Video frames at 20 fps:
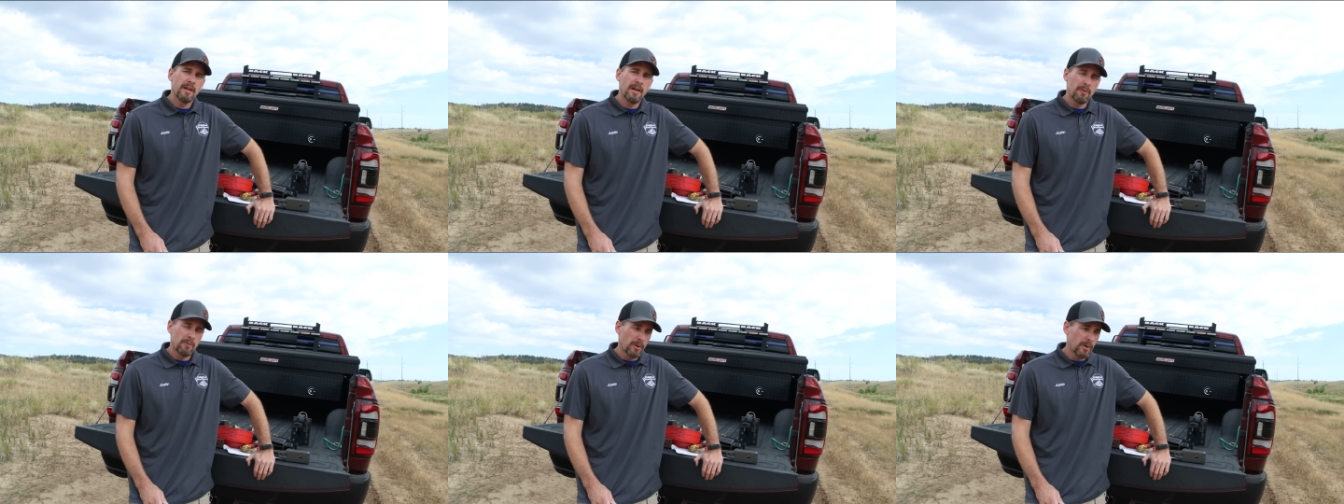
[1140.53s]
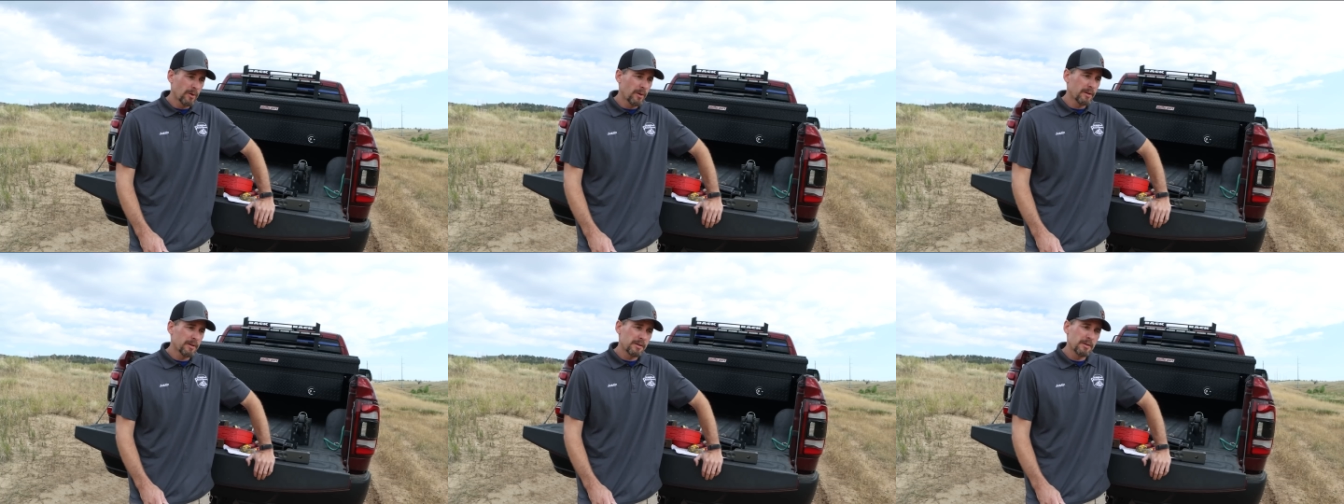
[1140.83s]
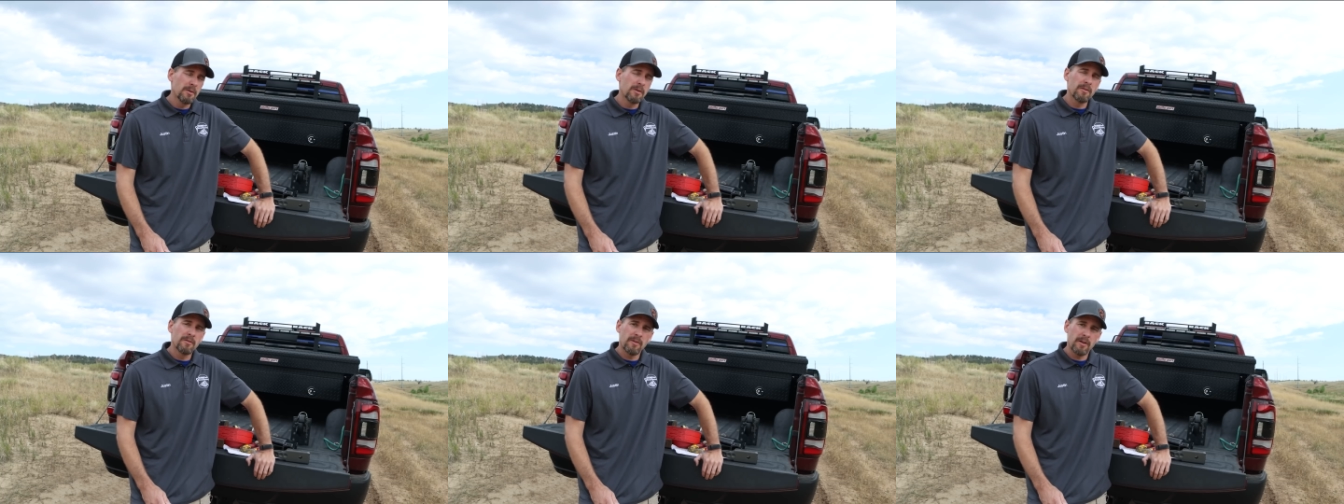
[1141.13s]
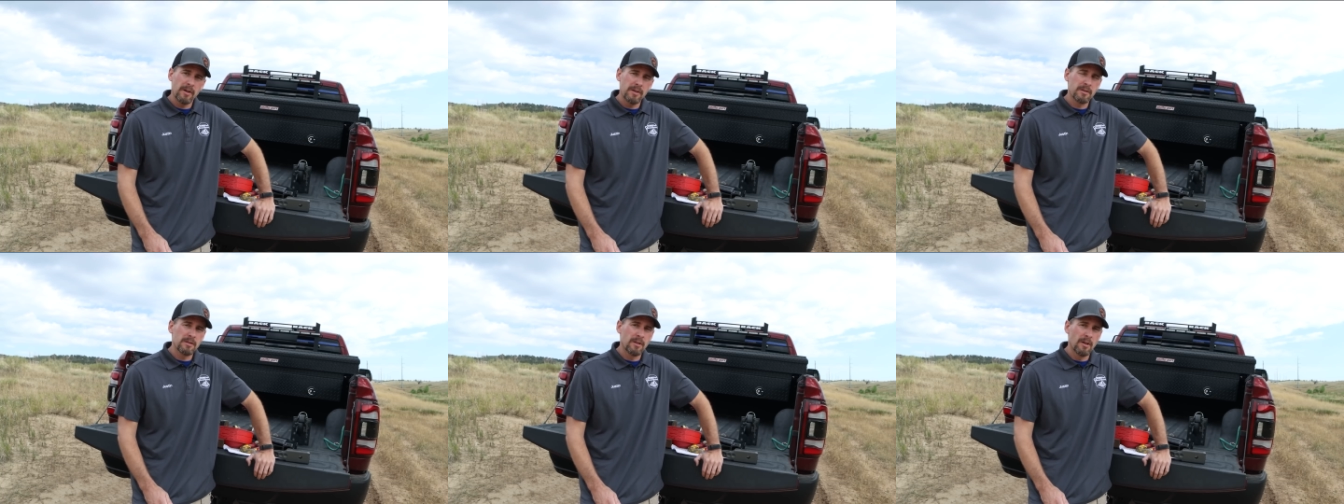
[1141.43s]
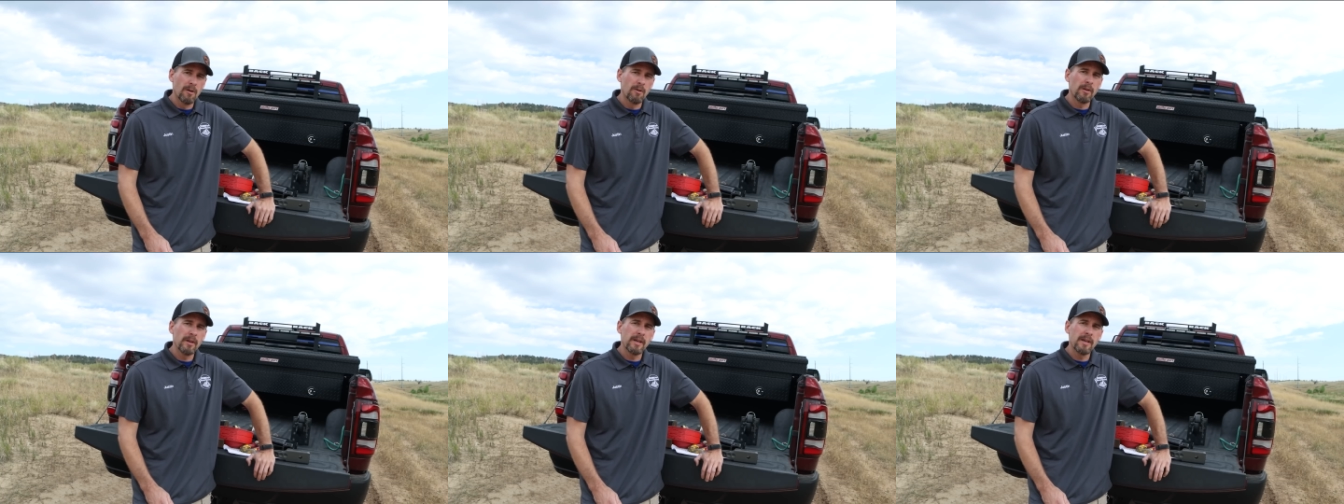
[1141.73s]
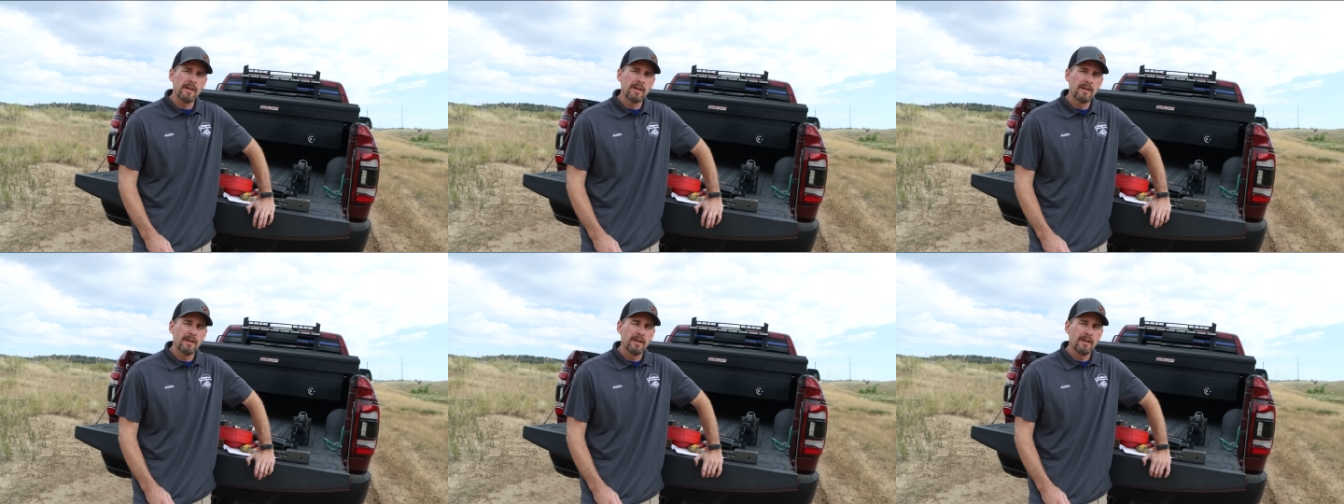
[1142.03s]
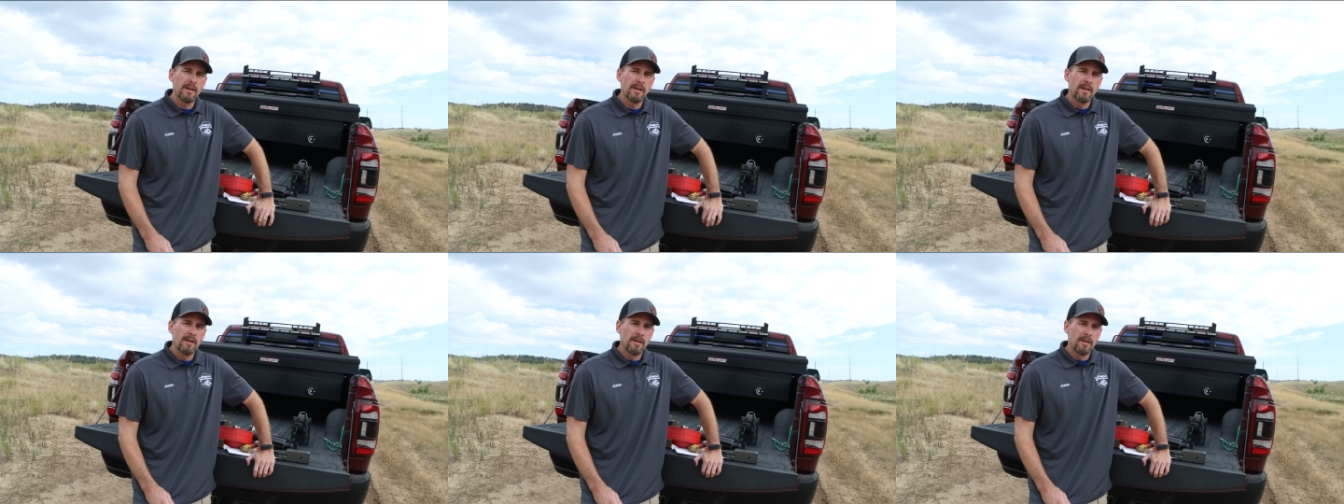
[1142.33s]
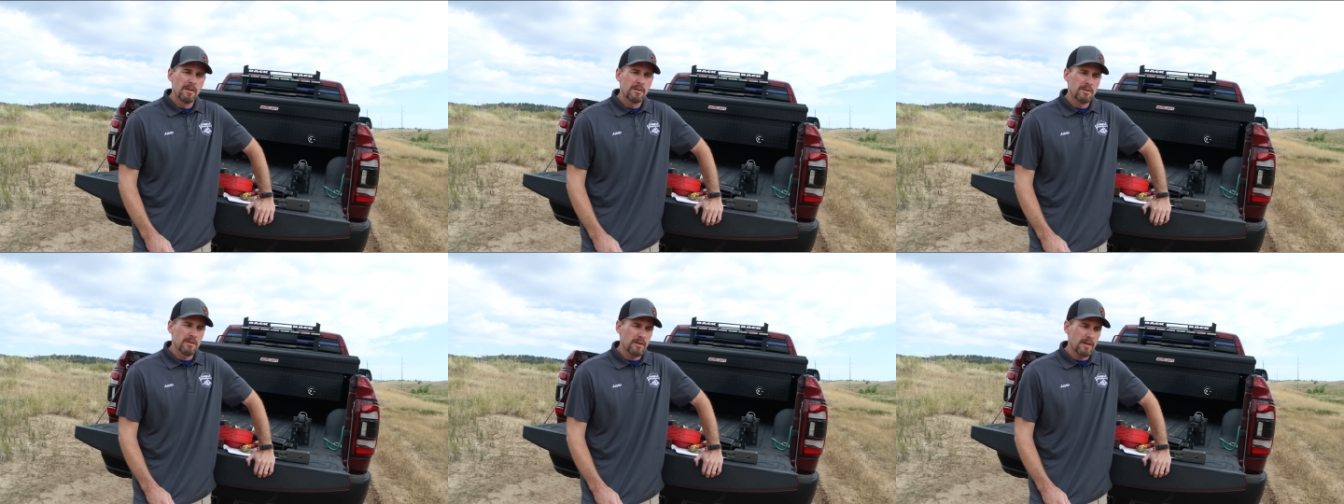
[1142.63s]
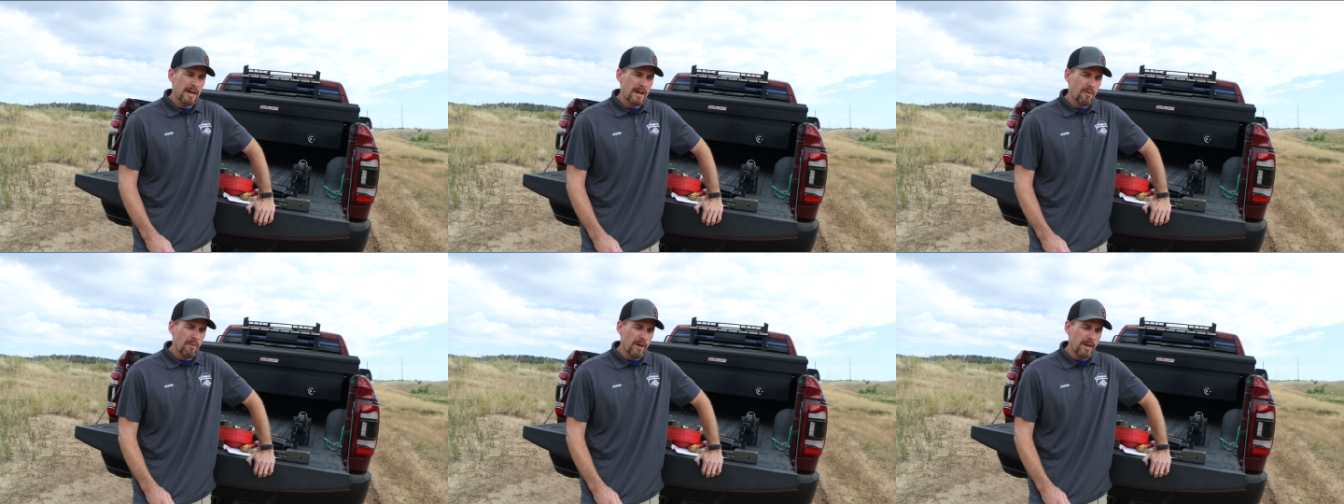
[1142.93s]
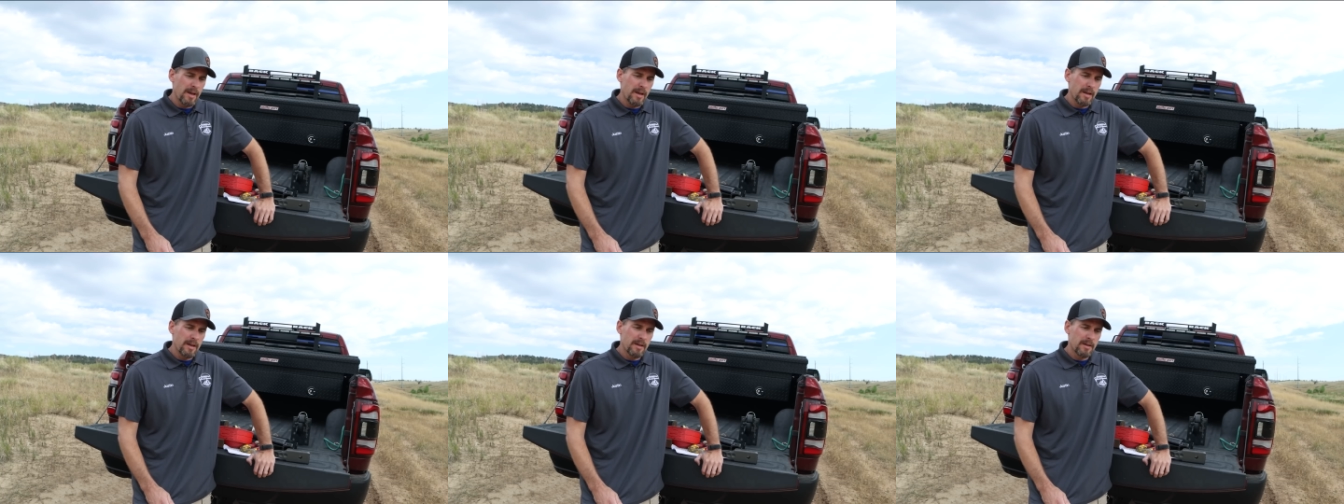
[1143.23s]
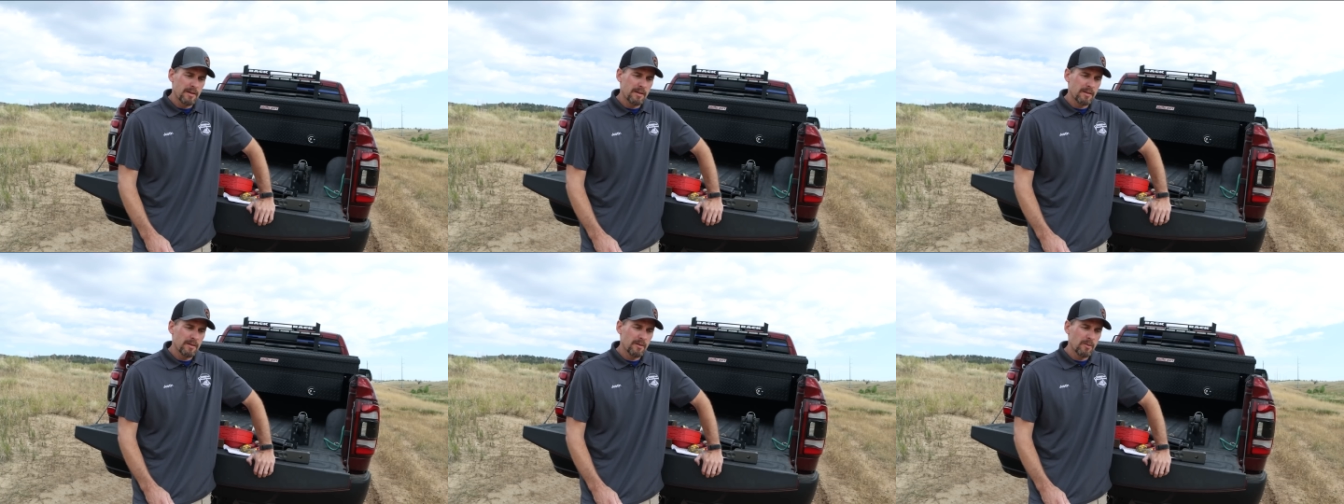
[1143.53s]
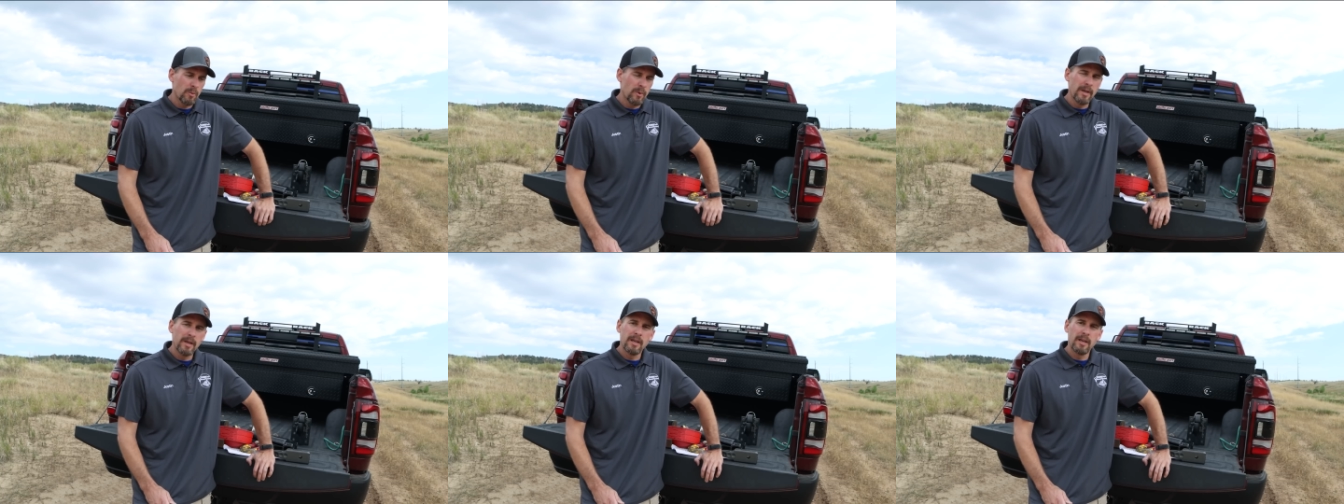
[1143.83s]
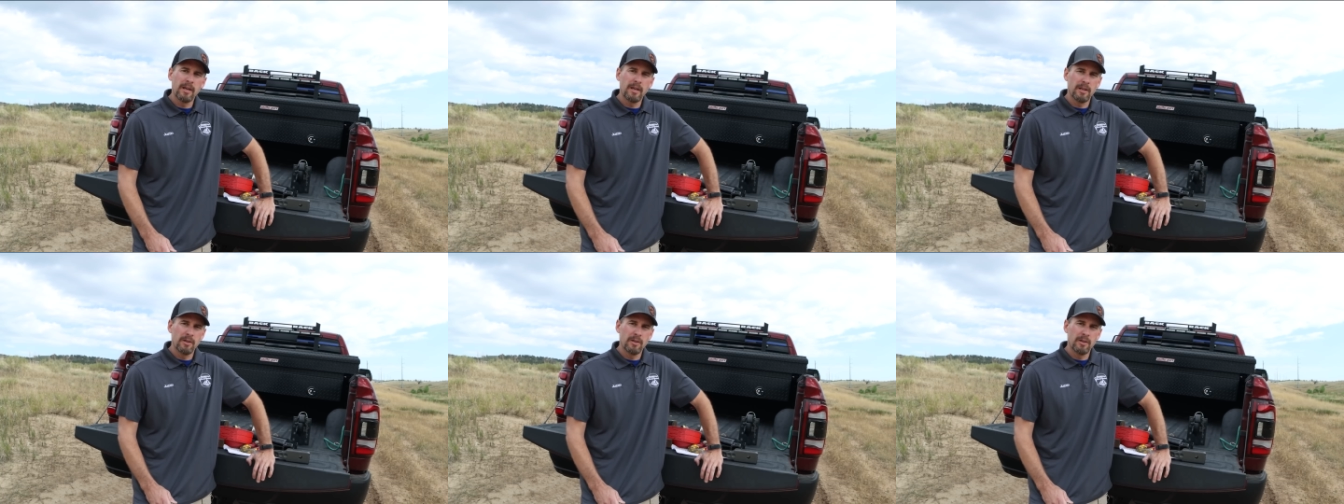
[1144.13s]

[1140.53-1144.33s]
and we're going to do it very slowly, so that way we can